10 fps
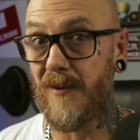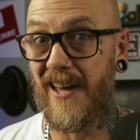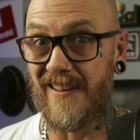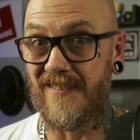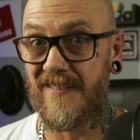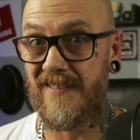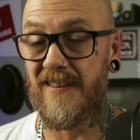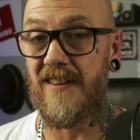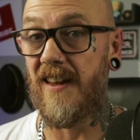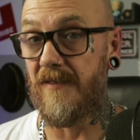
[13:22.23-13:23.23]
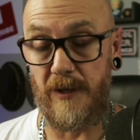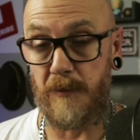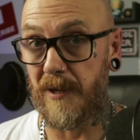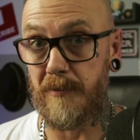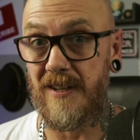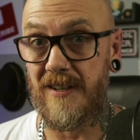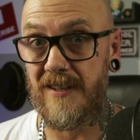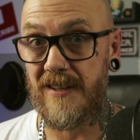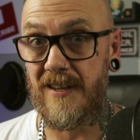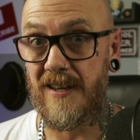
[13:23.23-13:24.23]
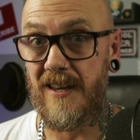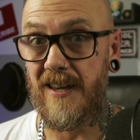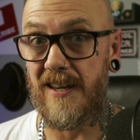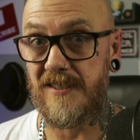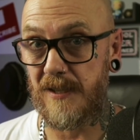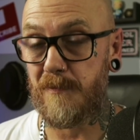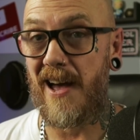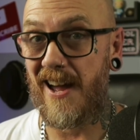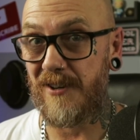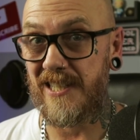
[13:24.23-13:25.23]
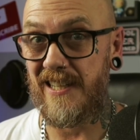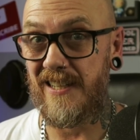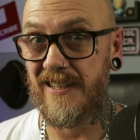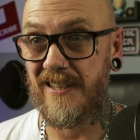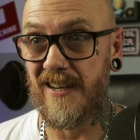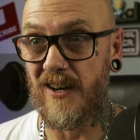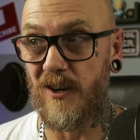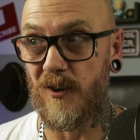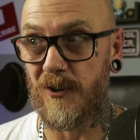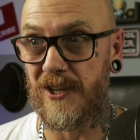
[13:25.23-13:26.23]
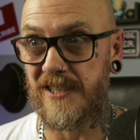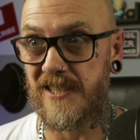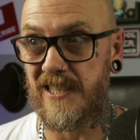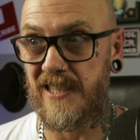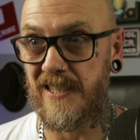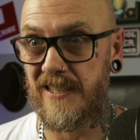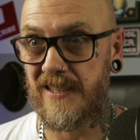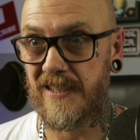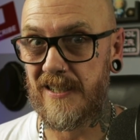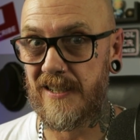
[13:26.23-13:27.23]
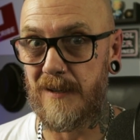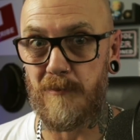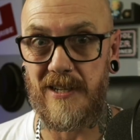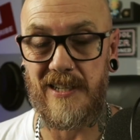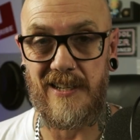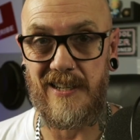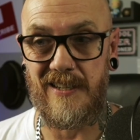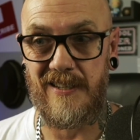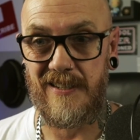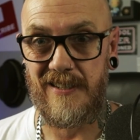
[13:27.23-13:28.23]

Now then, lovely people, is this parody or is he completely,